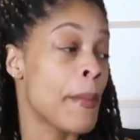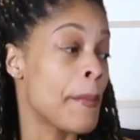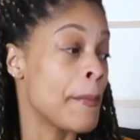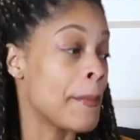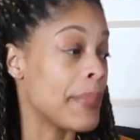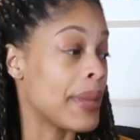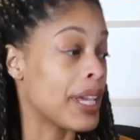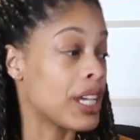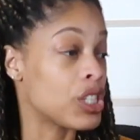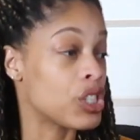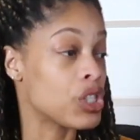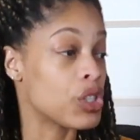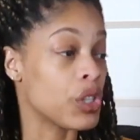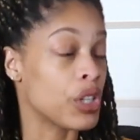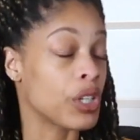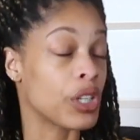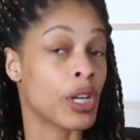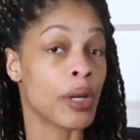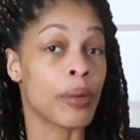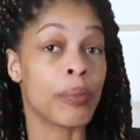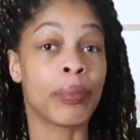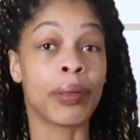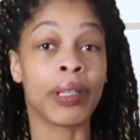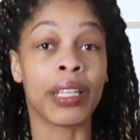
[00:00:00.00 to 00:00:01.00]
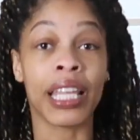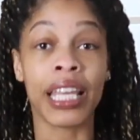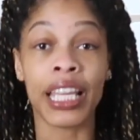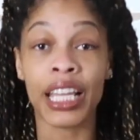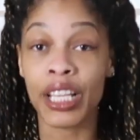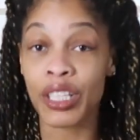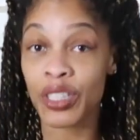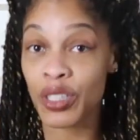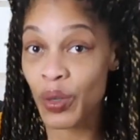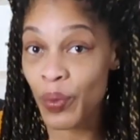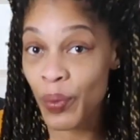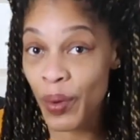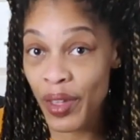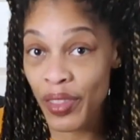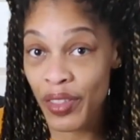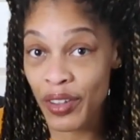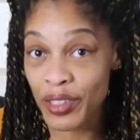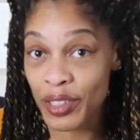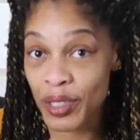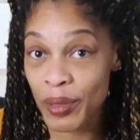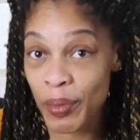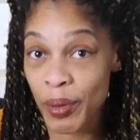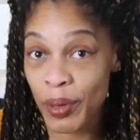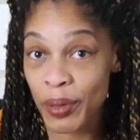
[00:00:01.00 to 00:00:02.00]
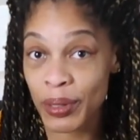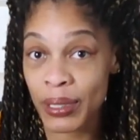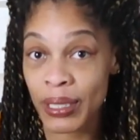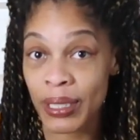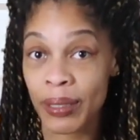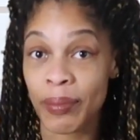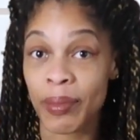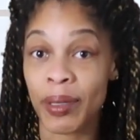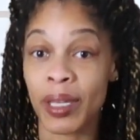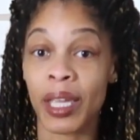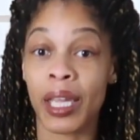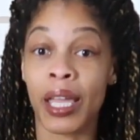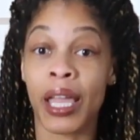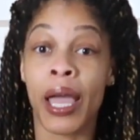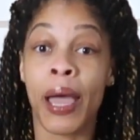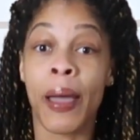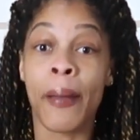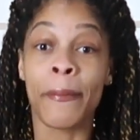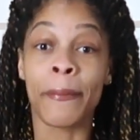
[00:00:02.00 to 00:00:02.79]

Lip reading: Make sure your blankets are where they're supposed to be.